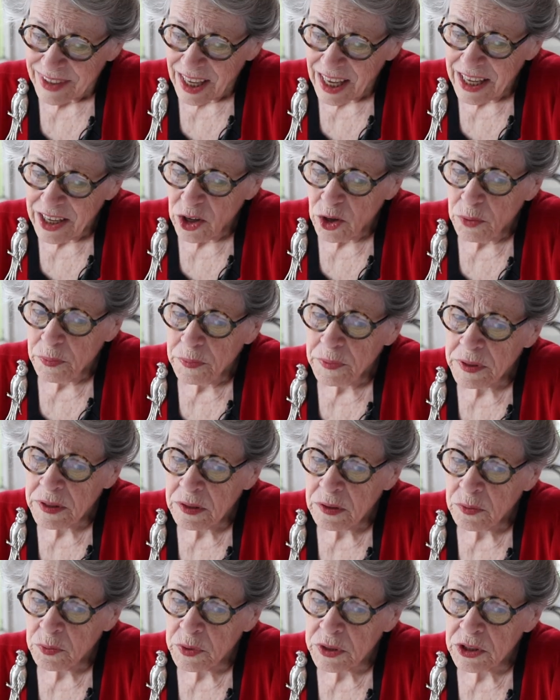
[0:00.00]
I
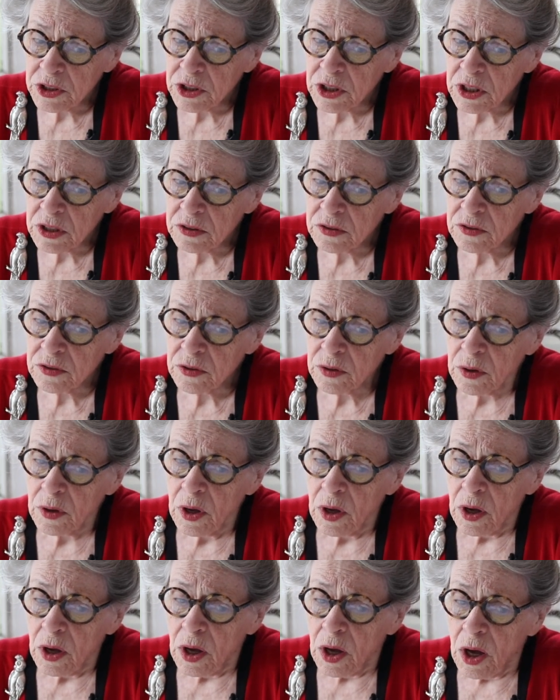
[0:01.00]
opened with just
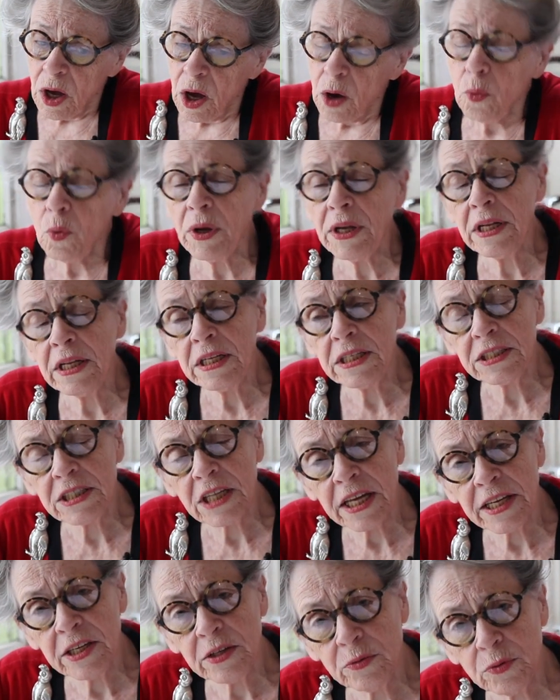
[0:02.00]
one little
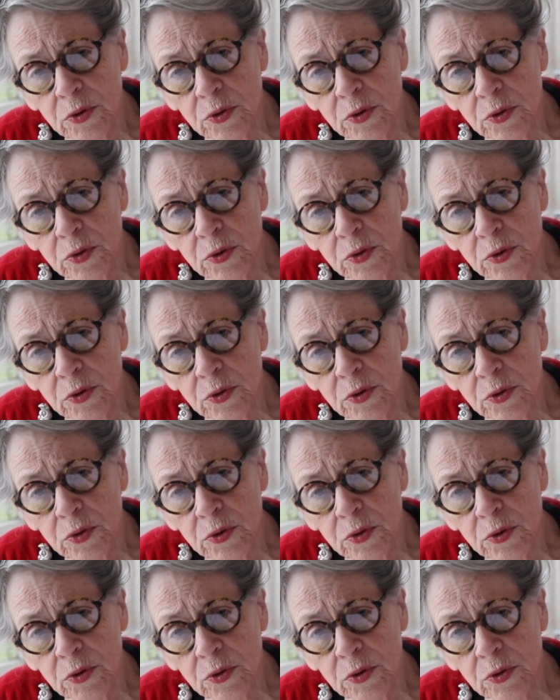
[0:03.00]
dining